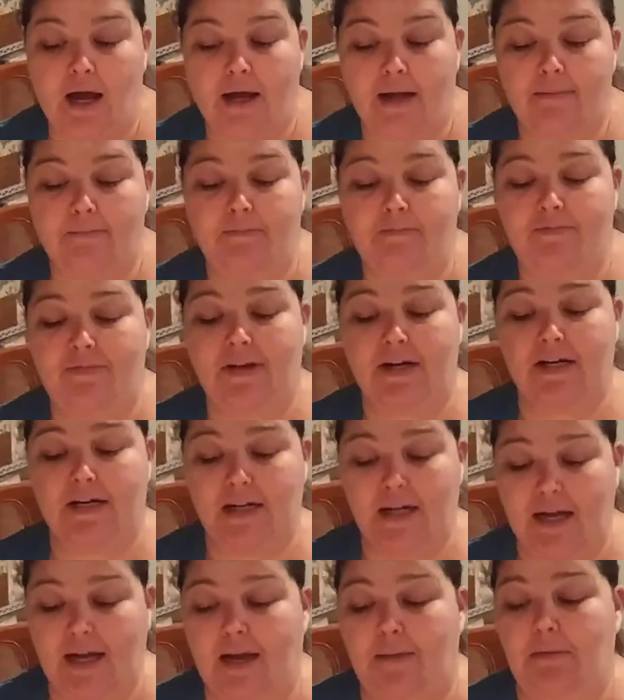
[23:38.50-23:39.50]
I'm
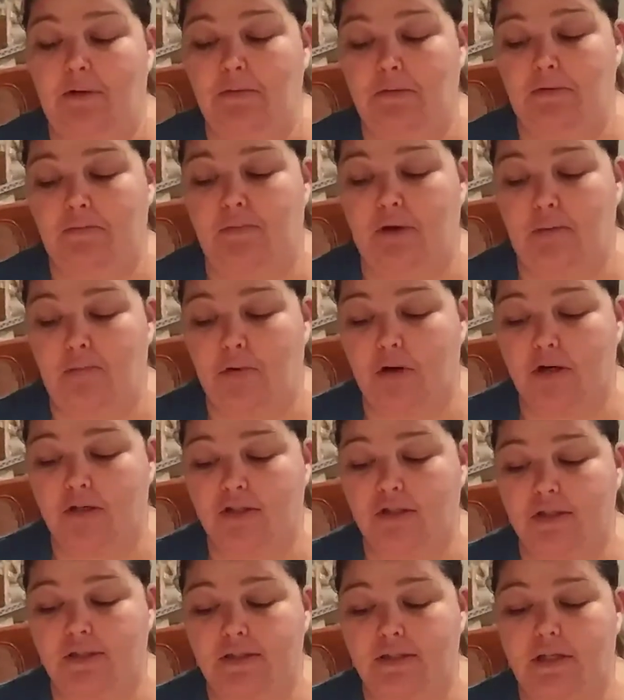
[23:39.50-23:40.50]
very happy with my
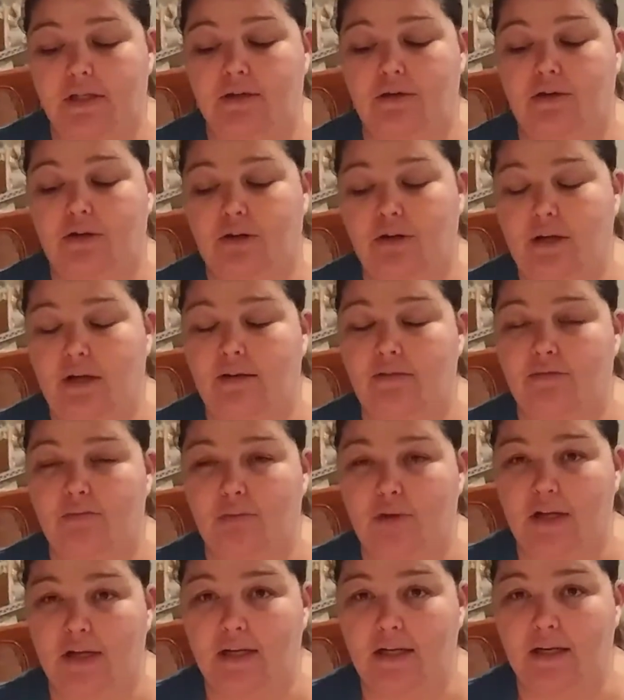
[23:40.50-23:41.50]
purchase. It could have
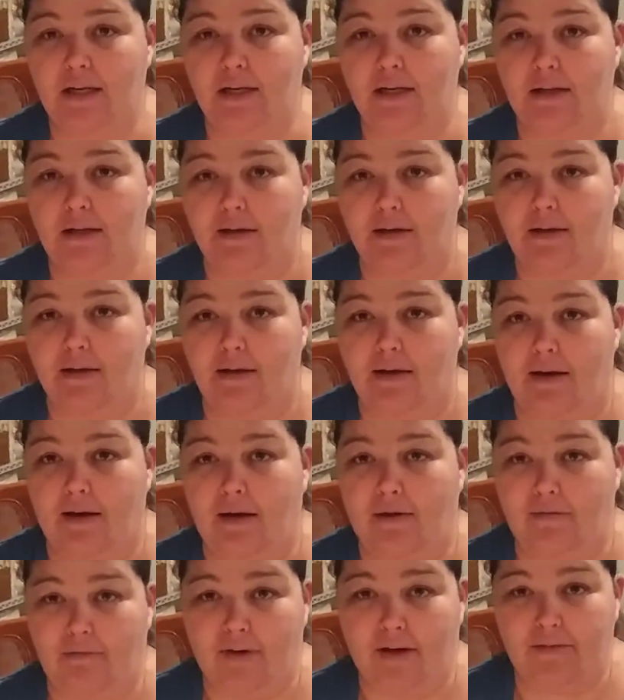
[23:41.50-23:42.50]
been
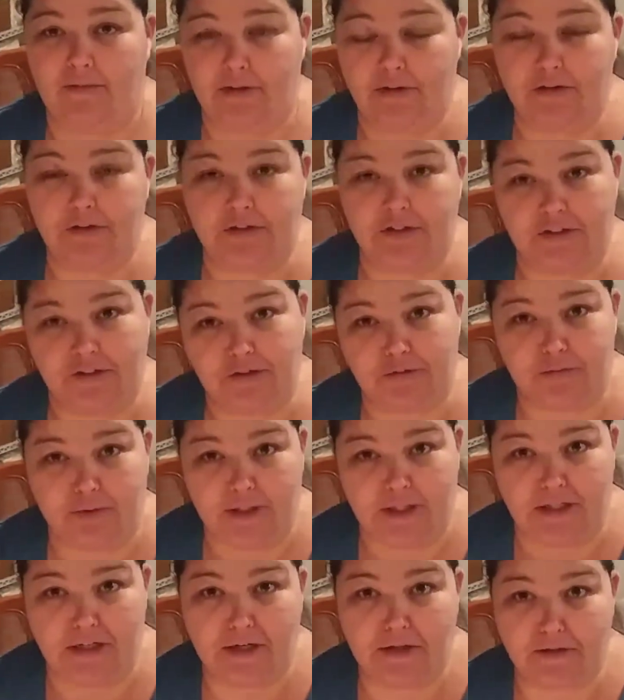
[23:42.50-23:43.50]
a
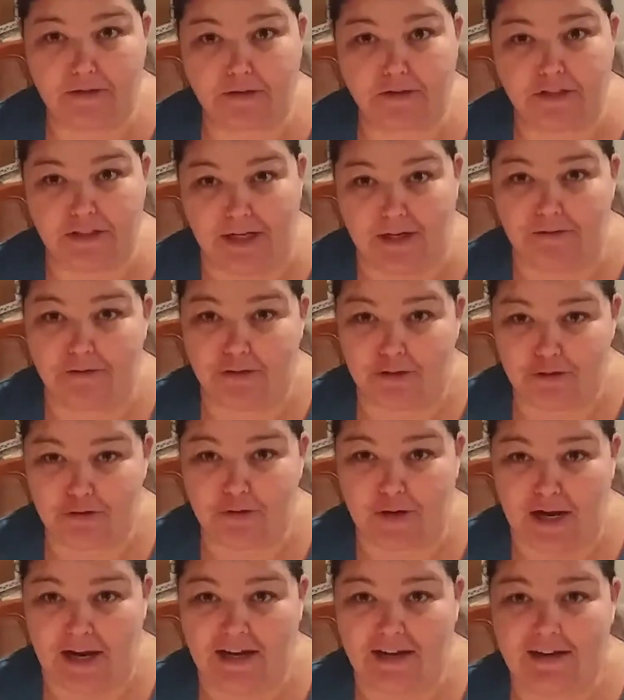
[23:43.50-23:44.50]
$520 down the
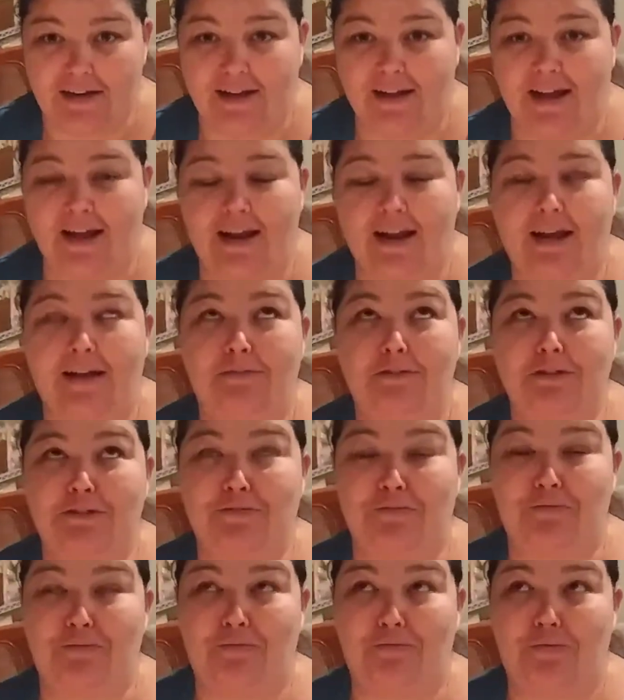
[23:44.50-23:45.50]
drain, and I
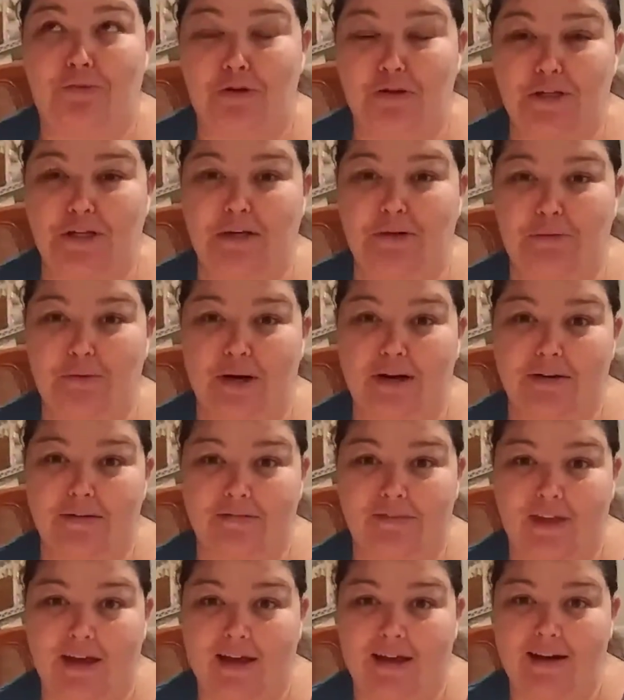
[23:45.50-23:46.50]
was fully aware
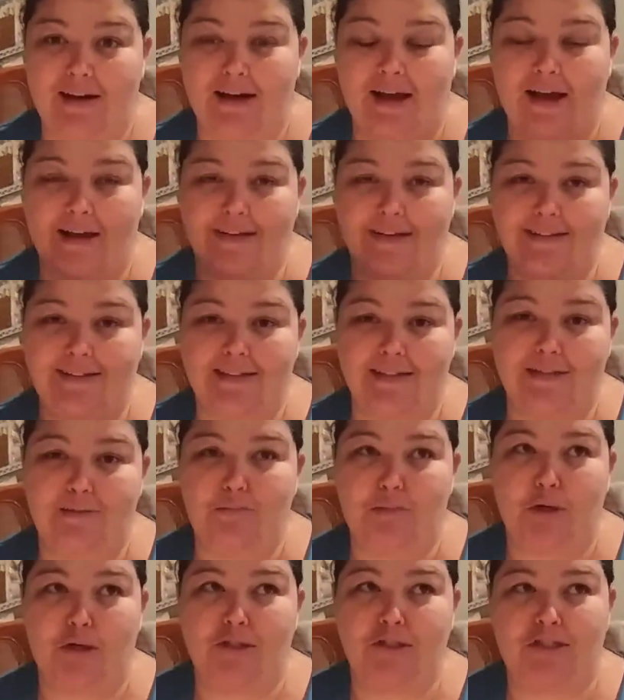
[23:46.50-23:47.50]
of that. I did
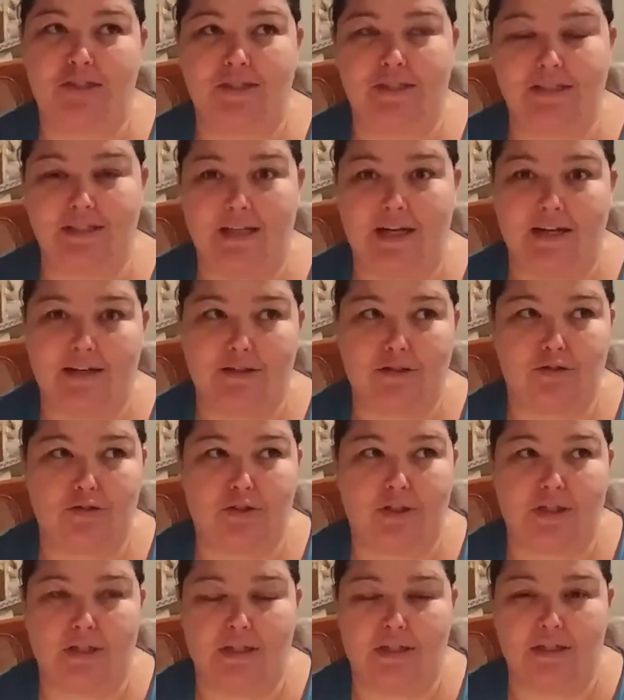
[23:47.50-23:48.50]
purchase an
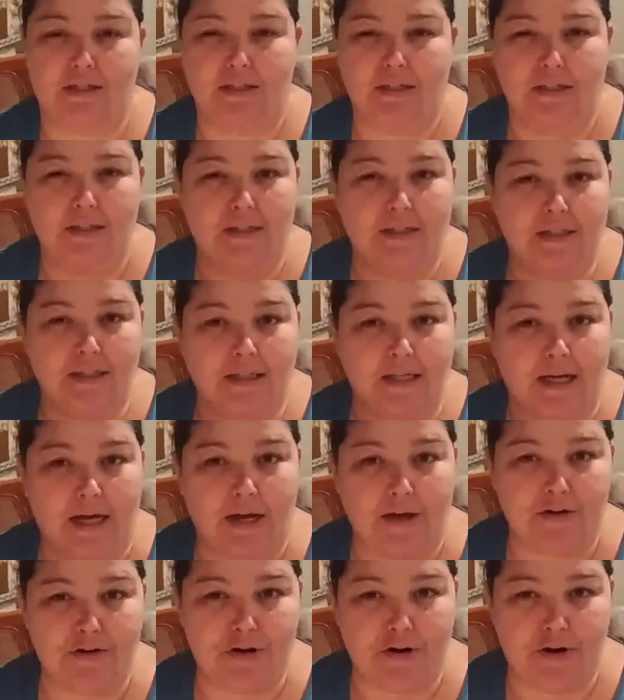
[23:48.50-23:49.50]
extra
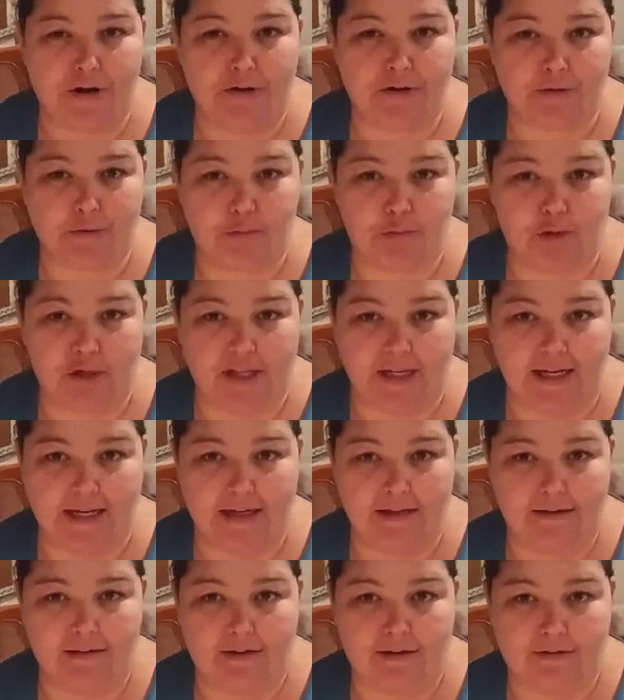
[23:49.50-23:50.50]
$100
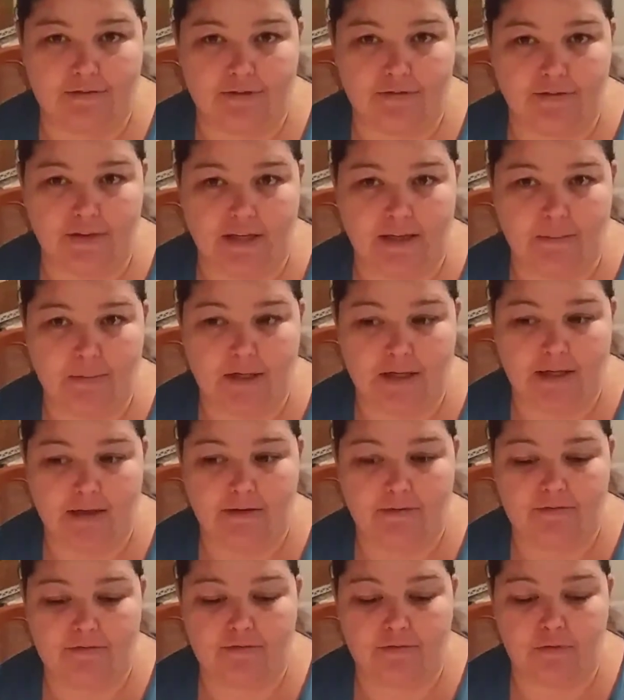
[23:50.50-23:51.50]
plan off of
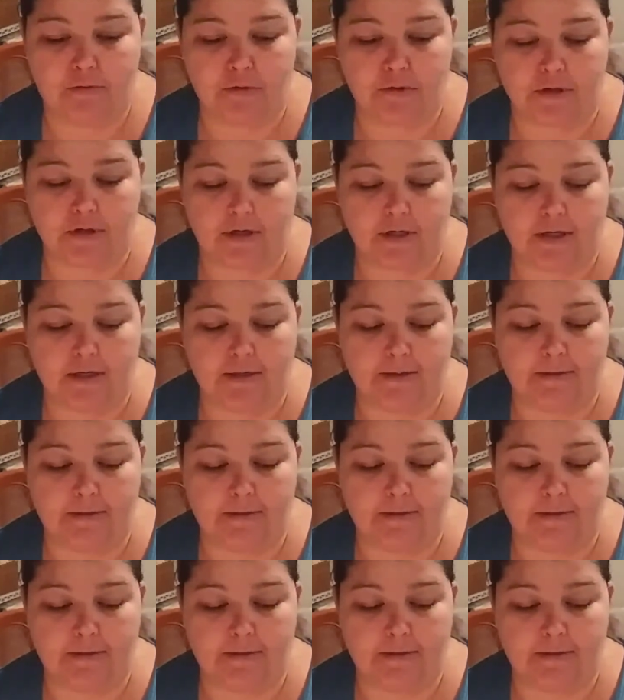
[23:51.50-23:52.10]
eBay for